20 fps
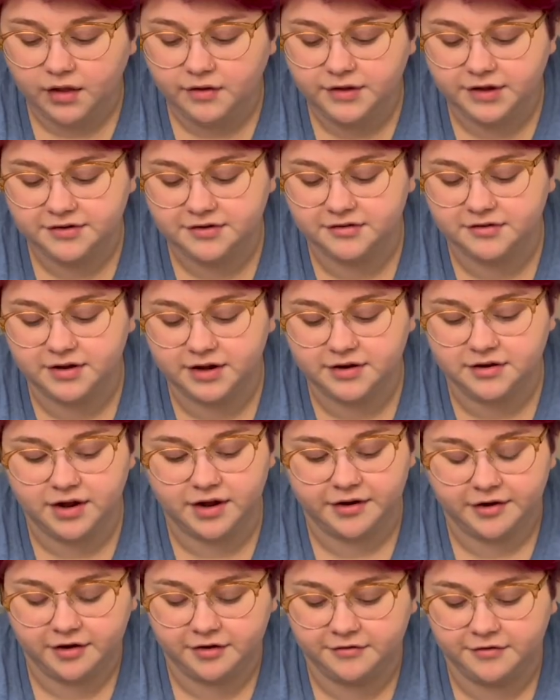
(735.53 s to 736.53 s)
This is like
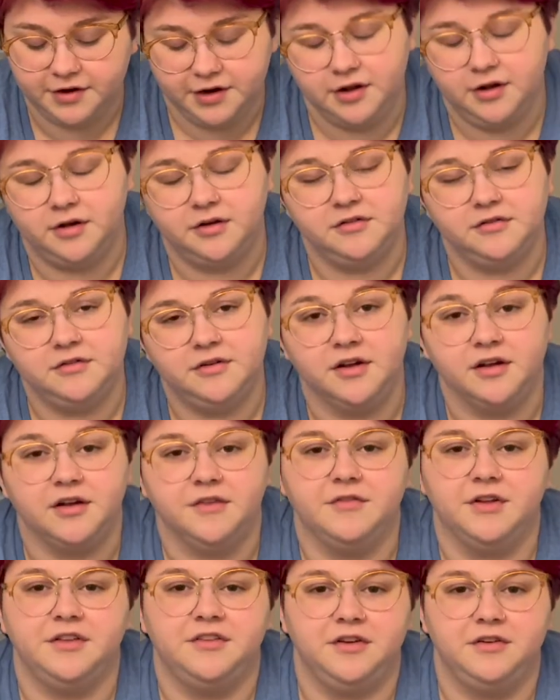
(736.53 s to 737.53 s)
not a good video to
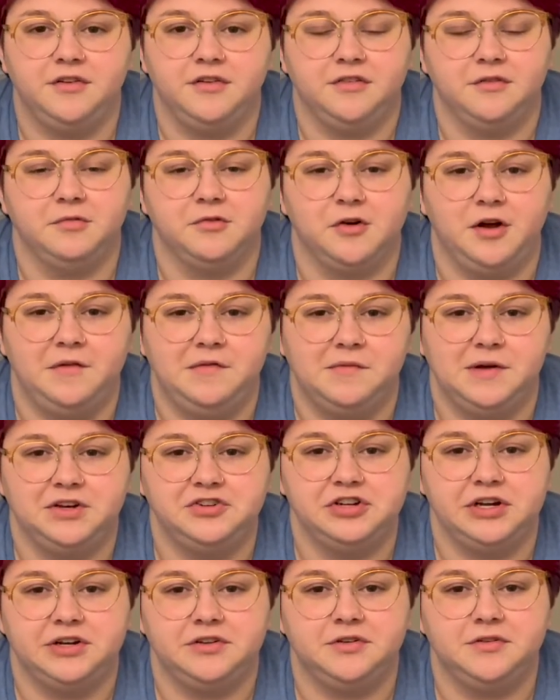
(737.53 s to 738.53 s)
convince you to subscribe to my
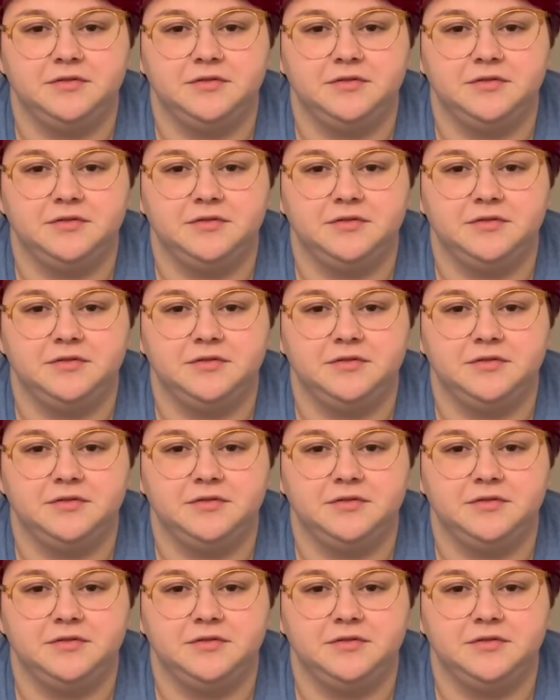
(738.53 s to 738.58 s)
channel,